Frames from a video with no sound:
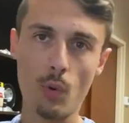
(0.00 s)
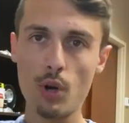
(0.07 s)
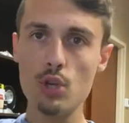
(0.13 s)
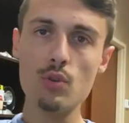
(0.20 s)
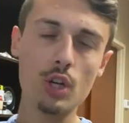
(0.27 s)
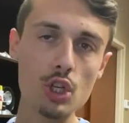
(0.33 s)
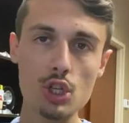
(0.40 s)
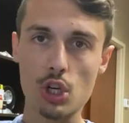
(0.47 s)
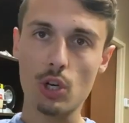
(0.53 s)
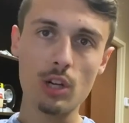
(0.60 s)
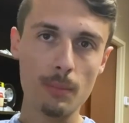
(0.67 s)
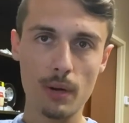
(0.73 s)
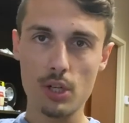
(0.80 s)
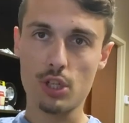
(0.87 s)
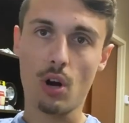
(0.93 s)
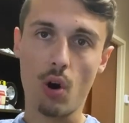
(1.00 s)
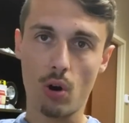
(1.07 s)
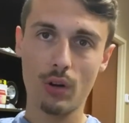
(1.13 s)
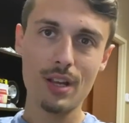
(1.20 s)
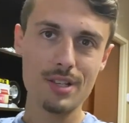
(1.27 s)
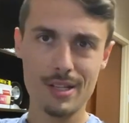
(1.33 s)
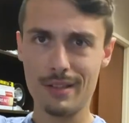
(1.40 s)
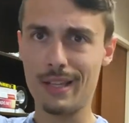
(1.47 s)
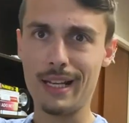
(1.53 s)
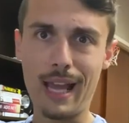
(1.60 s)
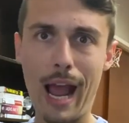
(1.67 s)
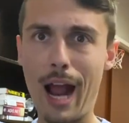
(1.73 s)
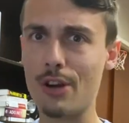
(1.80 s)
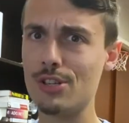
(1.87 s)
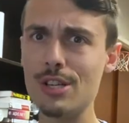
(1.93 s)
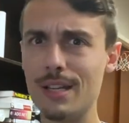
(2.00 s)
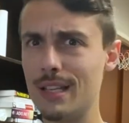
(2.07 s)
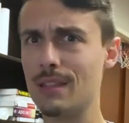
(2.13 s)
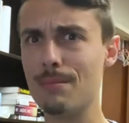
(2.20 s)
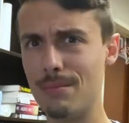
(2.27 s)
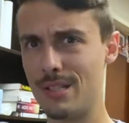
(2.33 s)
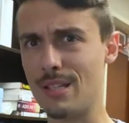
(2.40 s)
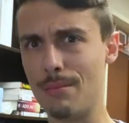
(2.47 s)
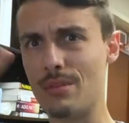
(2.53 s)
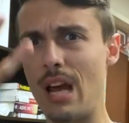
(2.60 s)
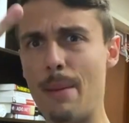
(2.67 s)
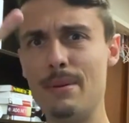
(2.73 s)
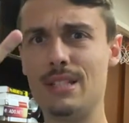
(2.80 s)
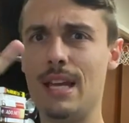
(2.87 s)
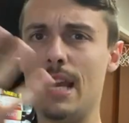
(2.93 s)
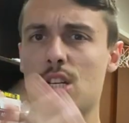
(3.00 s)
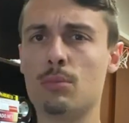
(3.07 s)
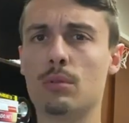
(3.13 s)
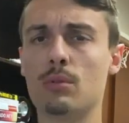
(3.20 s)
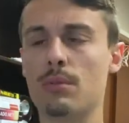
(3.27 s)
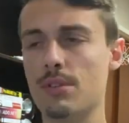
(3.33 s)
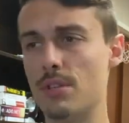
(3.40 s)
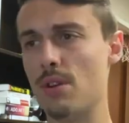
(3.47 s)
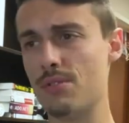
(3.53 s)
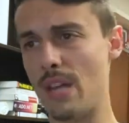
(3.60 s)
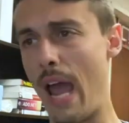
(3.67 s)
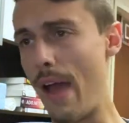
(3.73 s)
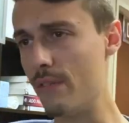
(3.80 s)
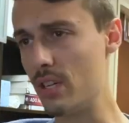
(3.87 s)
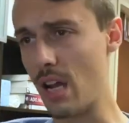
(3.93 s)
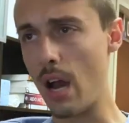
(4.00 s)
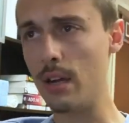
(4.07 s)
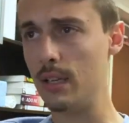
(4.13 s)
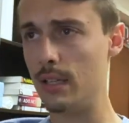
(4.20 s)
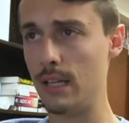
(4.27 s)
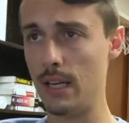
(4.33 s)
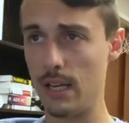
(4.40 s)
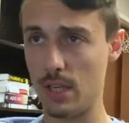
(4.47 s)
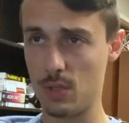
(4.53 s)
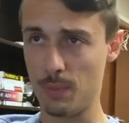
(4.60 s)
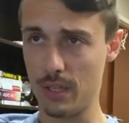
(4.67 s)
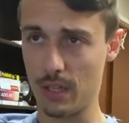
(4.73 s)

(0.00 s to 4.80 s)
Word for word: to where you can churn a bunch of artists and like actually get them some type of tangible results. I haven't gotten into that niche